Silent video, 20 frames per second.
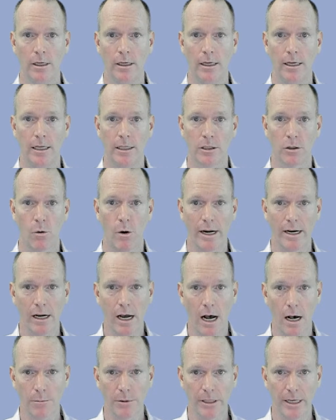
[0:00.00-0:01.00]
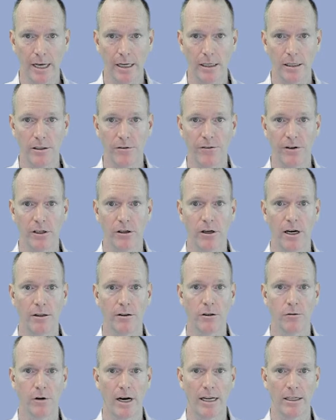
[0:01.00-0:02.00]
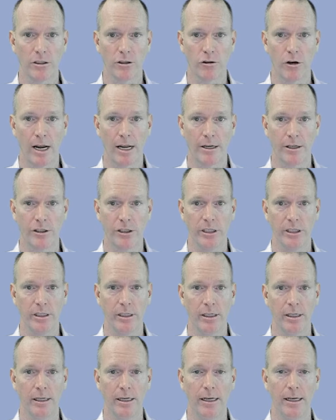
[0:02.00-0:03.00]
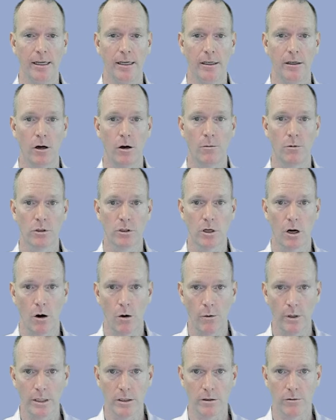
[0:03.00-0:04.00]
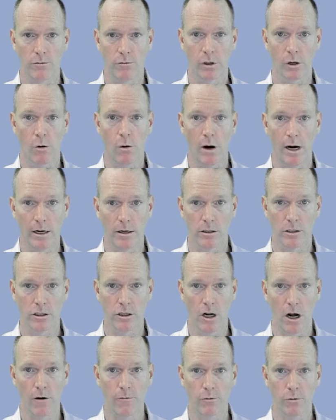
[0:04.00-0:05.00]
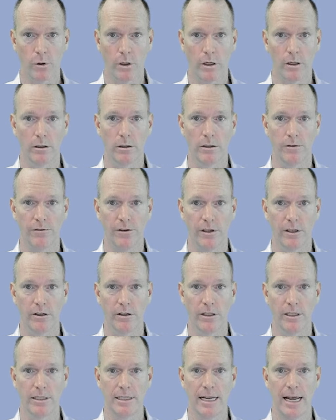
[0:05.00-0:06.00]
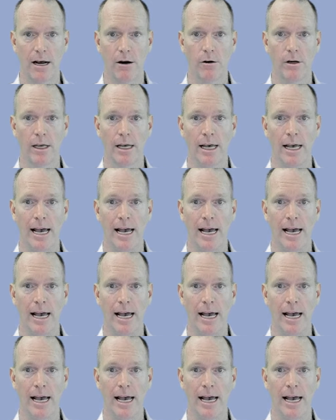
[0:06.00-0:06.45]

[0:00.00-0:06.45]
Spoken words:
It's quite complicated to figure out the right strategy, and it almost always requires software to figure this out.